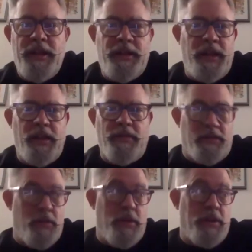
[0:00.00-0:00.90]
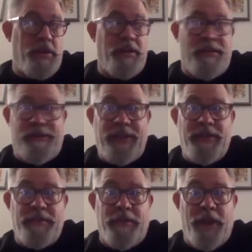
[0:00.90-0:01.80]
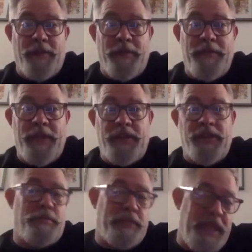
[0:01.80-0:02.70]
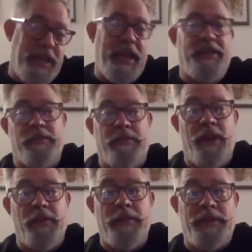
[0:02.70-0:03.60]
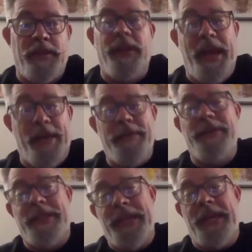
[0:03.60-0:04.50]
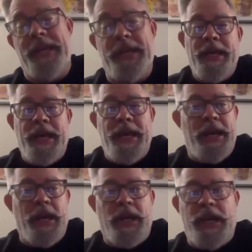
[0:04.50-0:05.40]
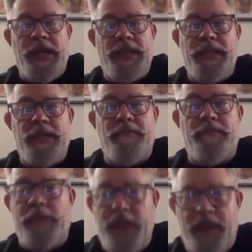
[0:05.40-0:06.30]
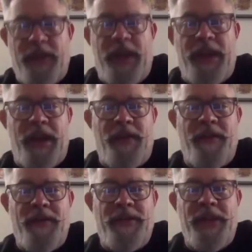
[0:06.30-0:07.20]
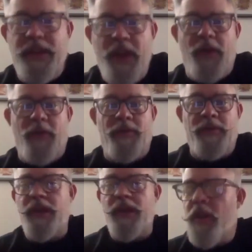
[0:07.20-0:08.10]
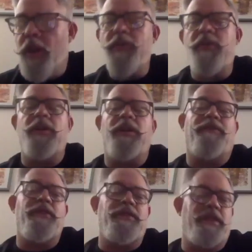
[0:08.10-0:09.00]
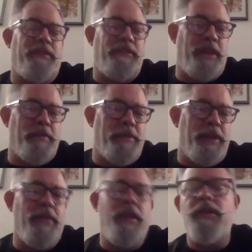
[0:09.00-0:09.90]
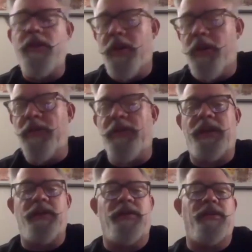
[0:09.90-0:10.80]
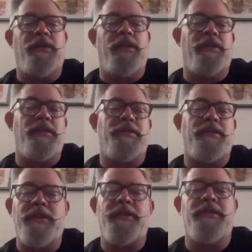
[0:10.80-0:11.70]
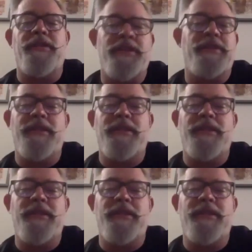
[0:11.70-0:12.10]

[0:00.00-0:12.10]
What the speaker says: They don't do anything to fix the problem. They just placate the problem until it happens again. And our guests play on that now. They know they're going to get free stuff if they complain. They know that they can get this and this and this and